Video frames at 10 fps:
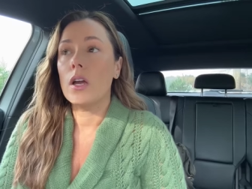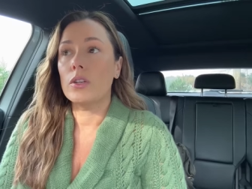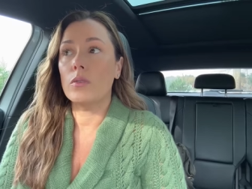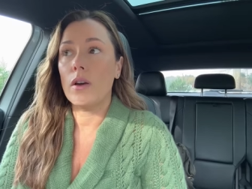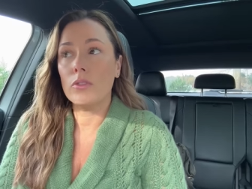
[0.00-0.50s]

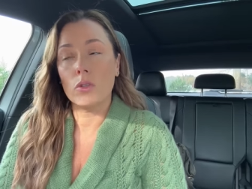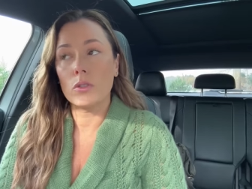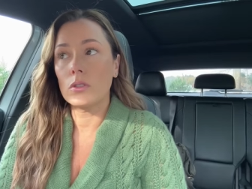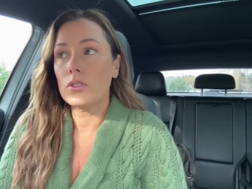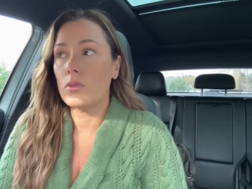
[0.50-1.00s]
You have
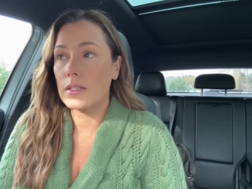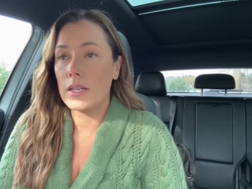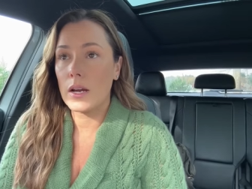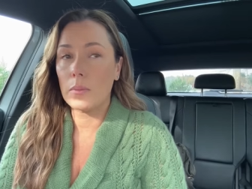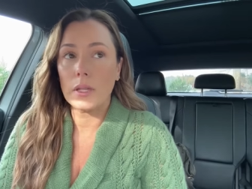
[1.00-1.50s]
googled, you
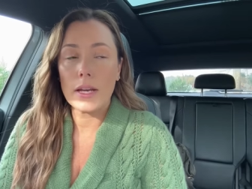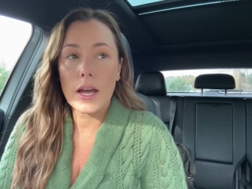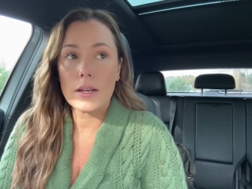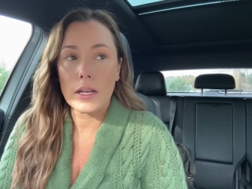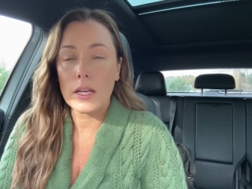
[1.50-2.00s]
stayed up late
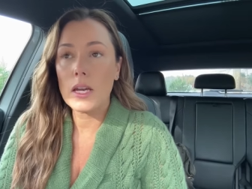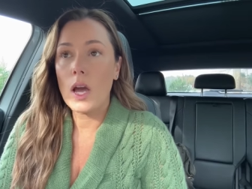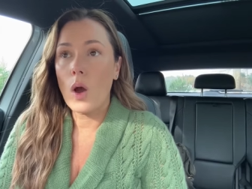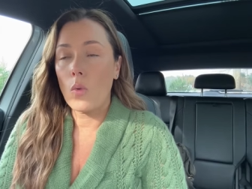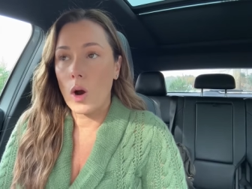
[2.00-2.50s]
at night
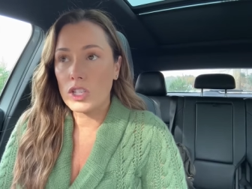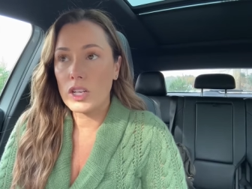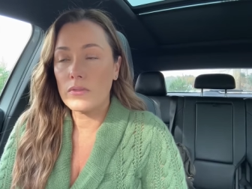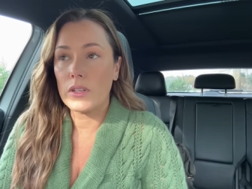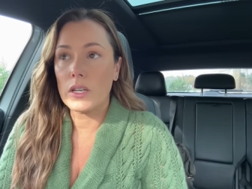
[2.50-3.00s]

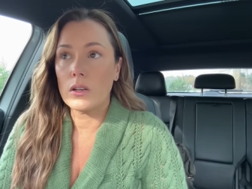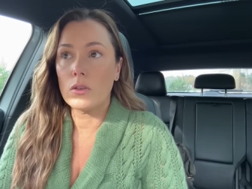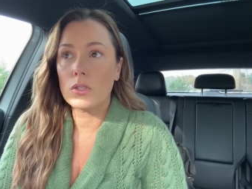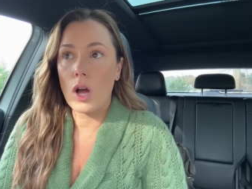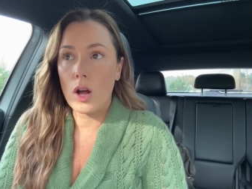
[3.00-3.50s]
watching
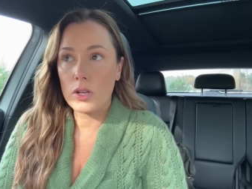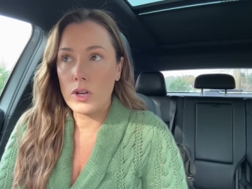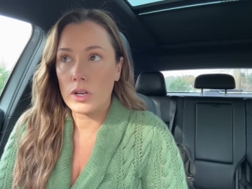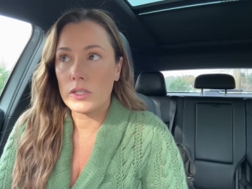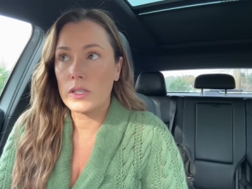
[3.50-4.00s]
videos on
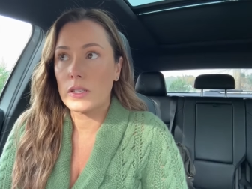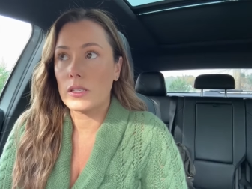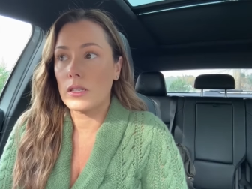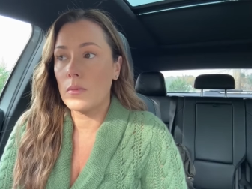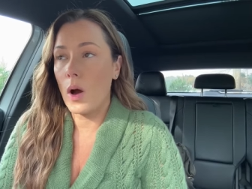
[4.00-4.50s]

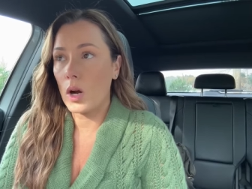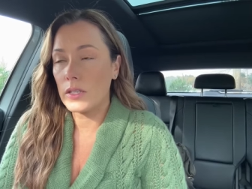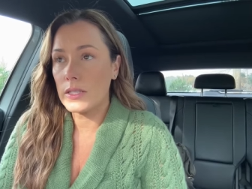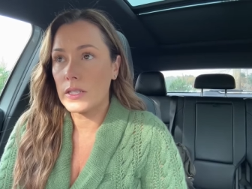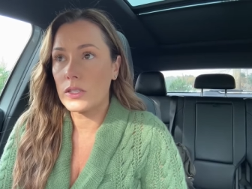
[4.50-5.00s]
narcissism,
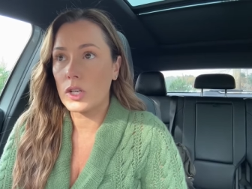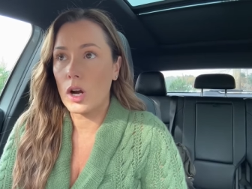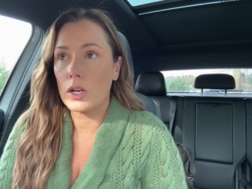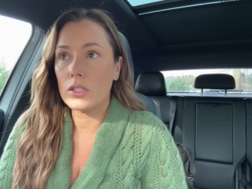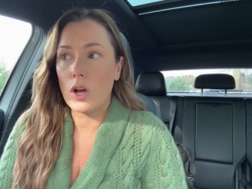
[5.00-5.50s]
on
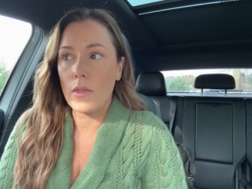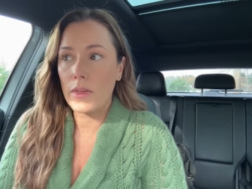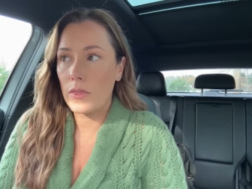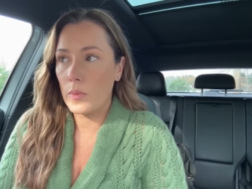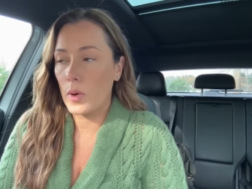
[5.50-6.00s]
discards, on the
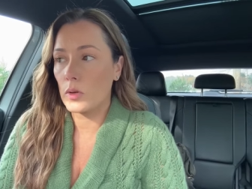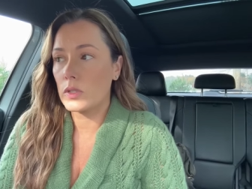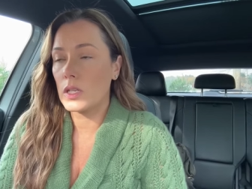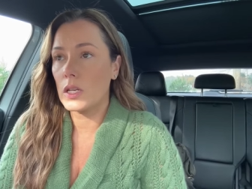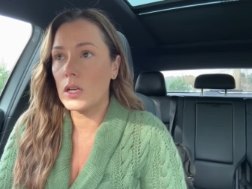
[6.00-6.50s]
other
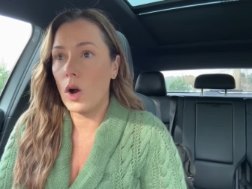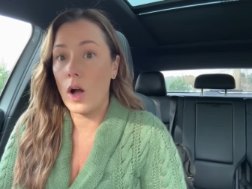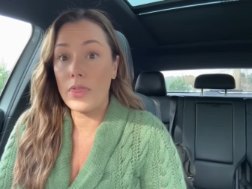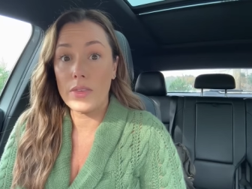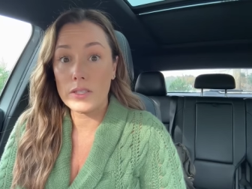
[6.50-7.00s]
person,
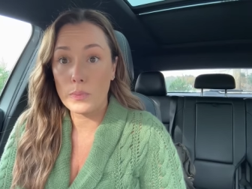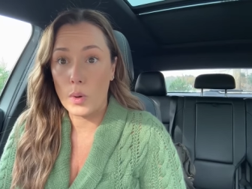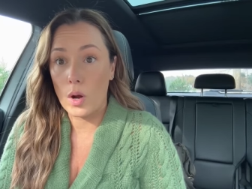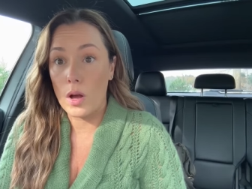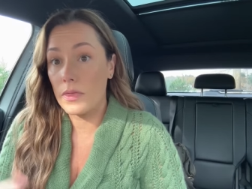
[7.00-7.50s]
on this
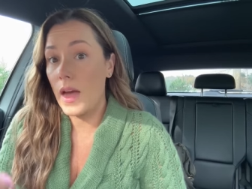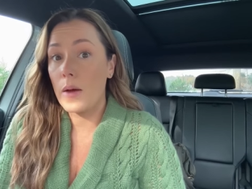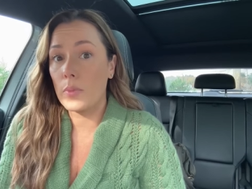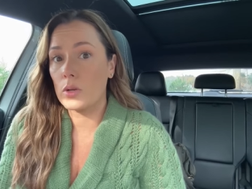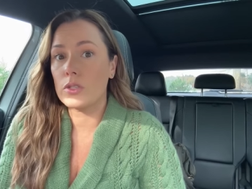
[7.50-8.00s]
on
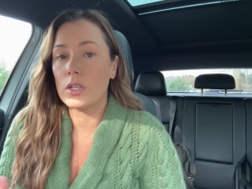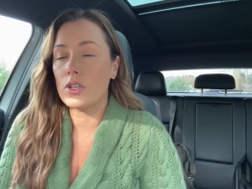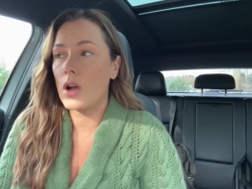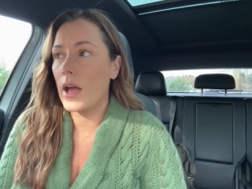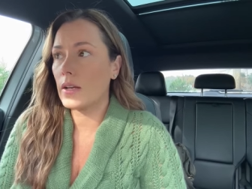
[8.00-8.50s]
that person,
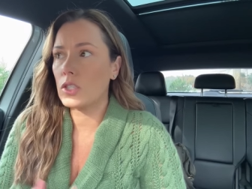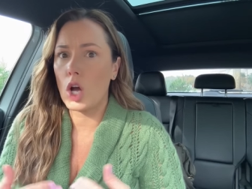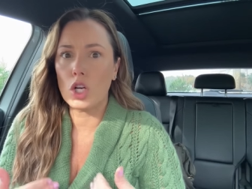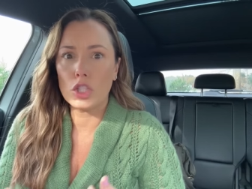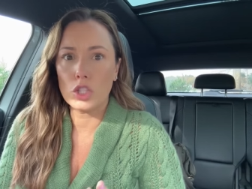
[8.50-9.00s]
your ex,
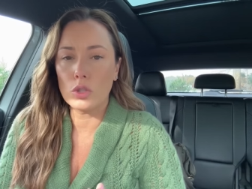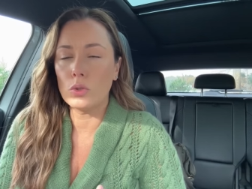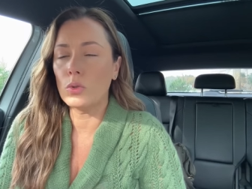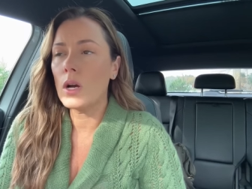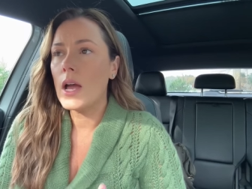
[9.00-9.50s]
on
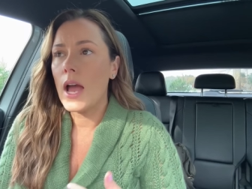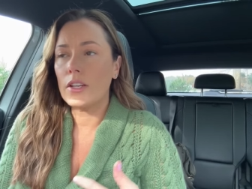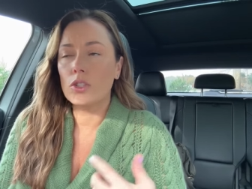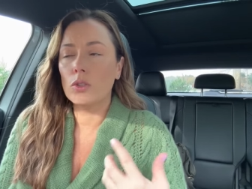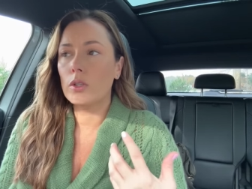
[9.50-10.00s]
you, and
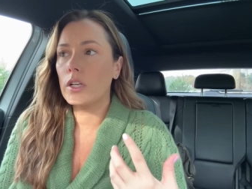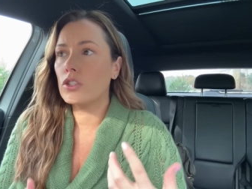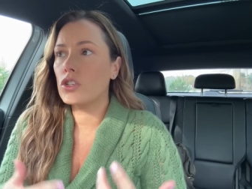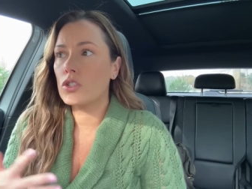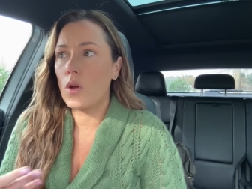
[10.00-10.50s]
you're learning
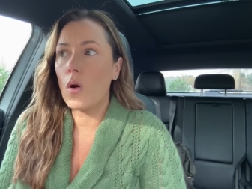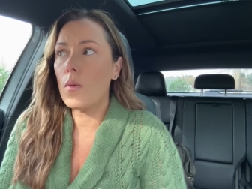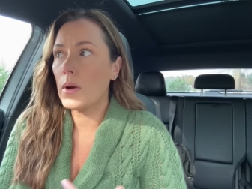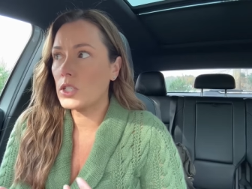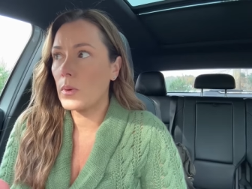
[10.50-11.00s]
so
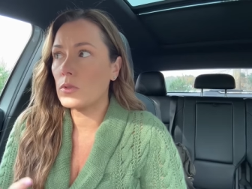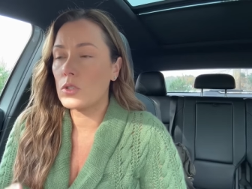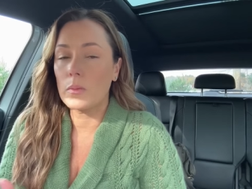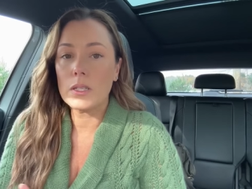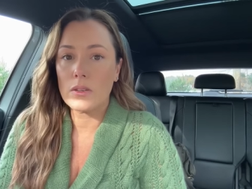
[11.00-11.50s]
much about
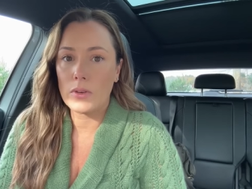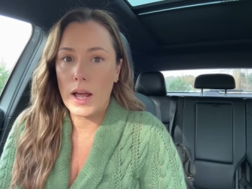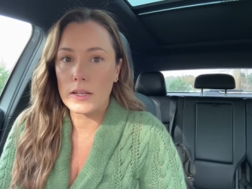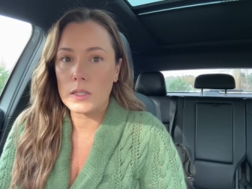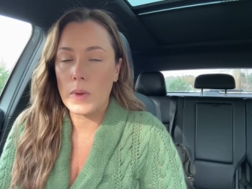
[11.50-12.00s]
so many different
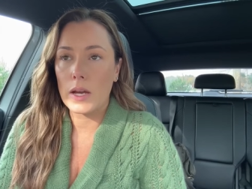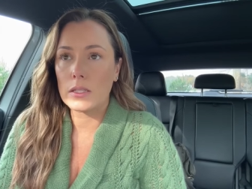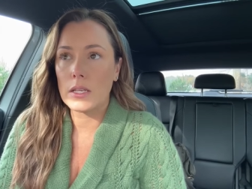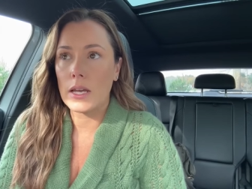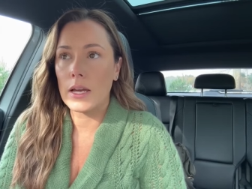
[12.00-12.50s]

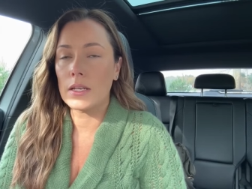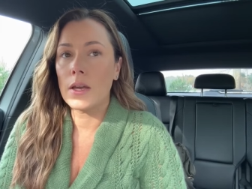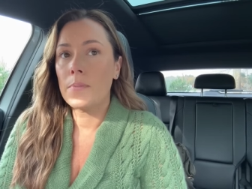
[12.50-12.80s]
aspects and